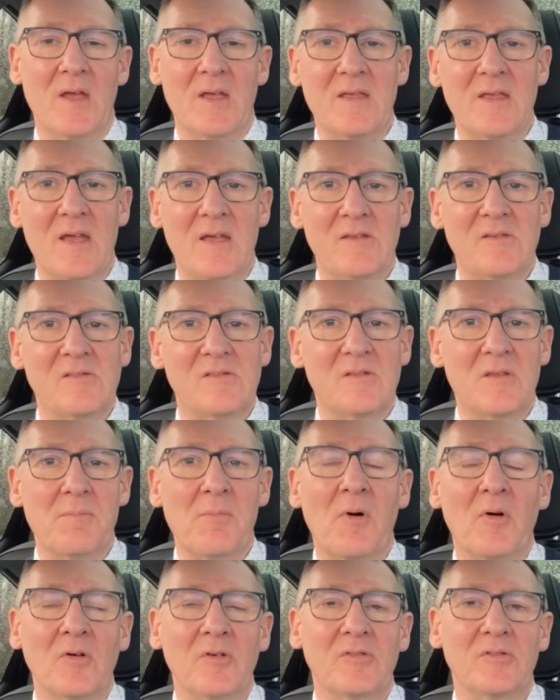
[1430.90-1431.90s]
Yes, the
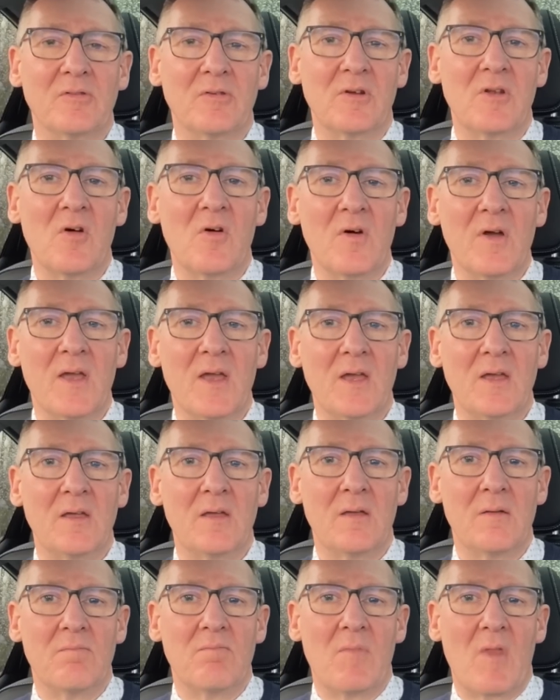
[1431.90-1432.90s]
bongs are
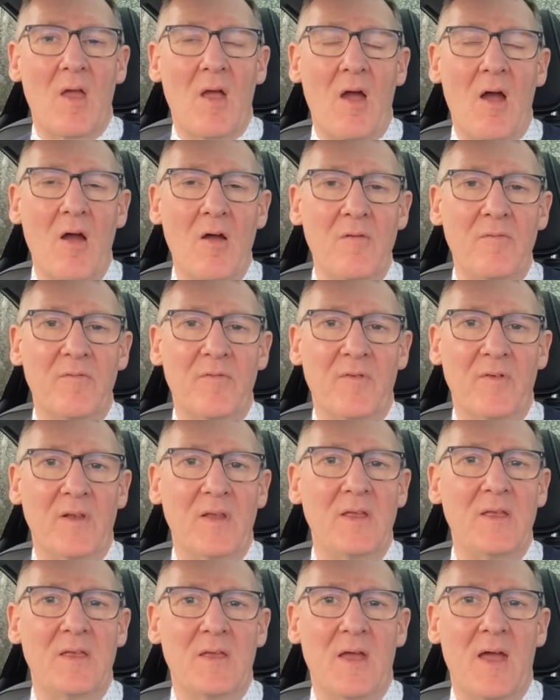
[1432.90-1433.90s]
annoying.
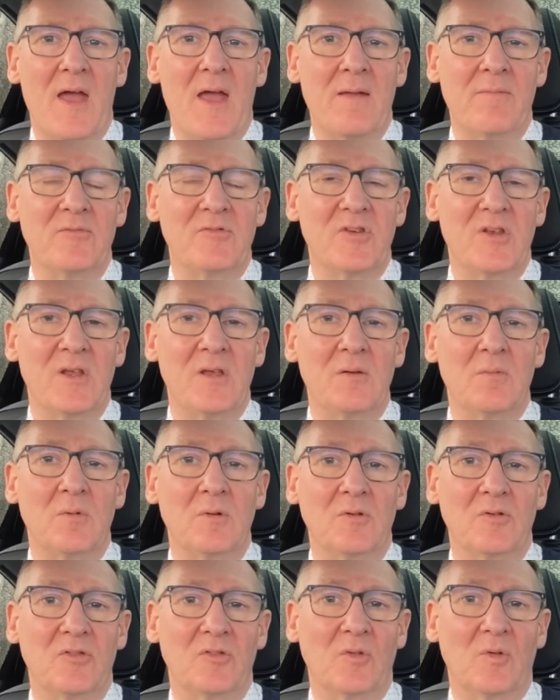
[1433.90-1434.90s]
Hopefully MG
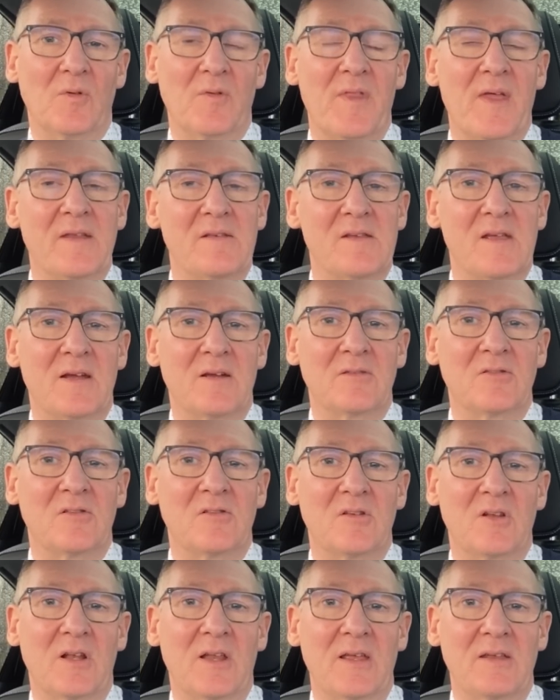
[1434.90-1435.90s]
will sort that out
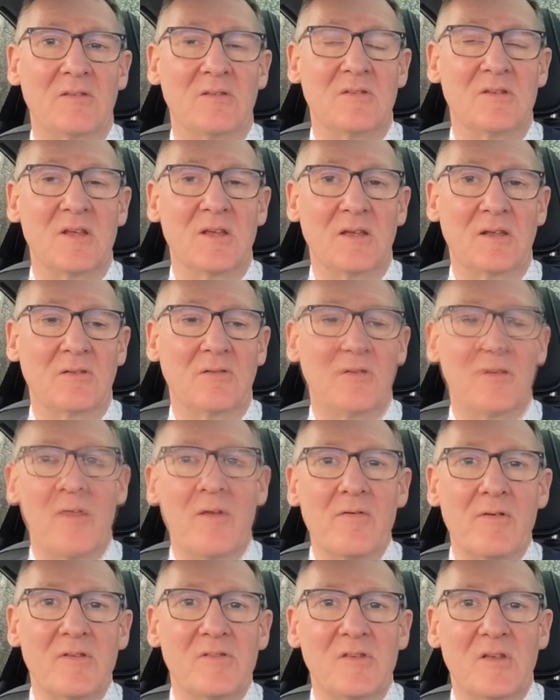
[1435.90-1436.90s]
at a later date.
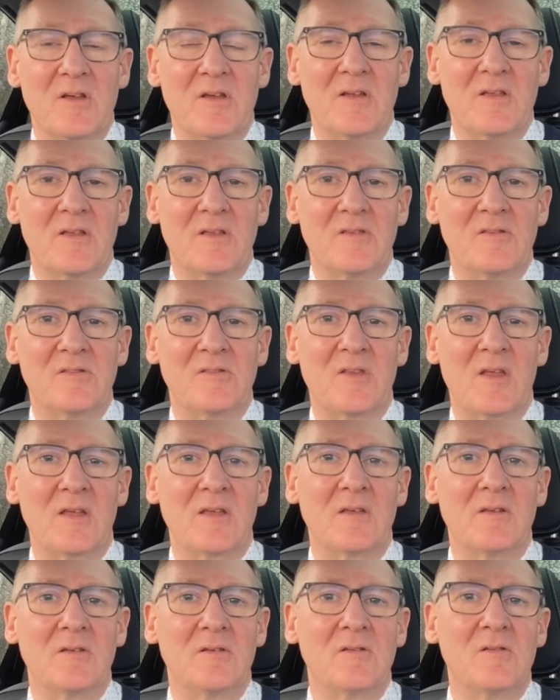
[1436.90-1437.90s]
There is a
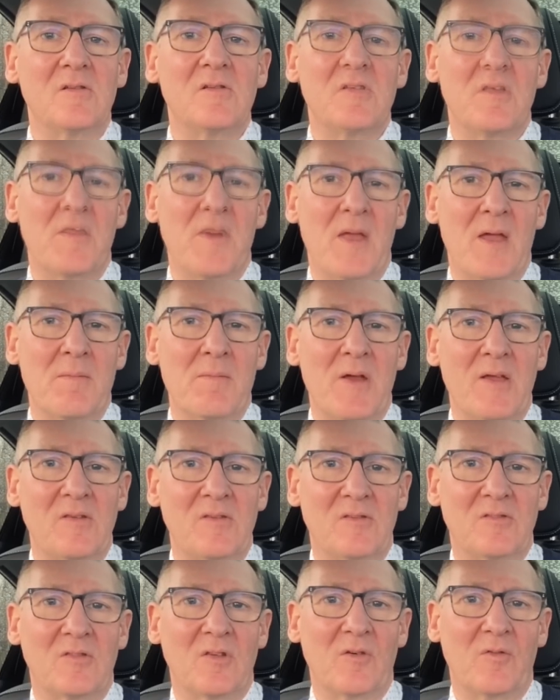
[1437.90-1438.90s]
second BMS
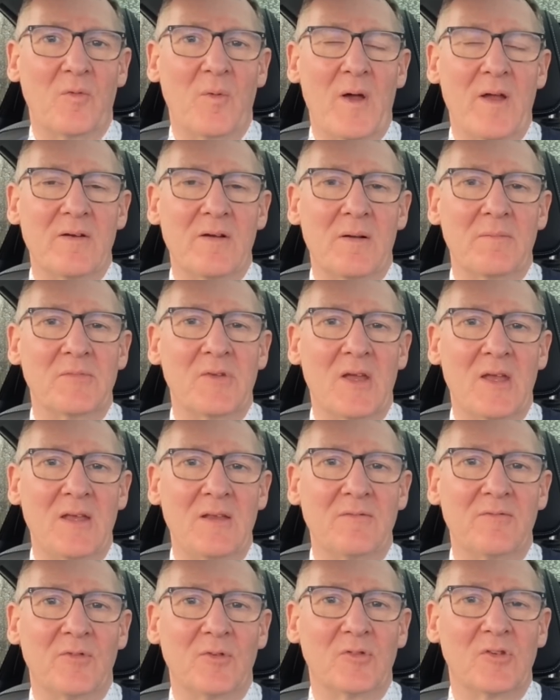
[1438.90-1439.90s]
software
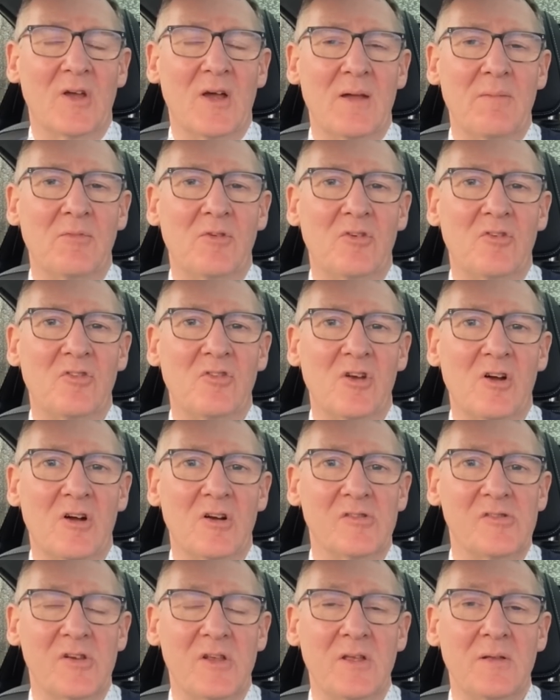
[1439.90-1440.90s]
update for timed
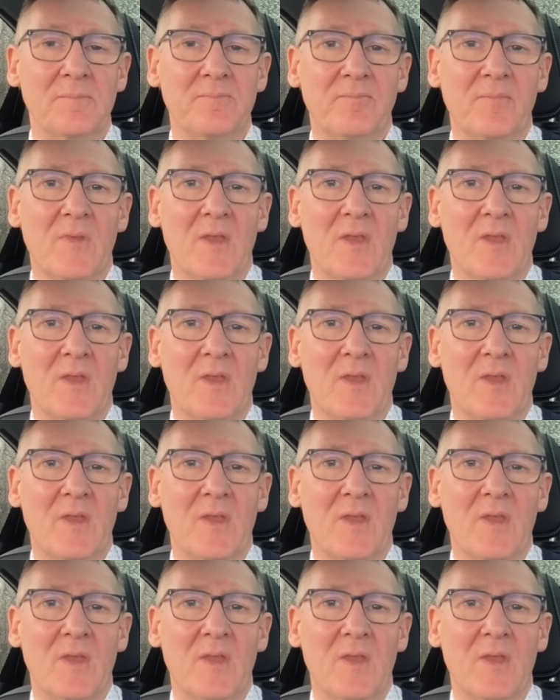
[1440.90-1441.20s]
charging.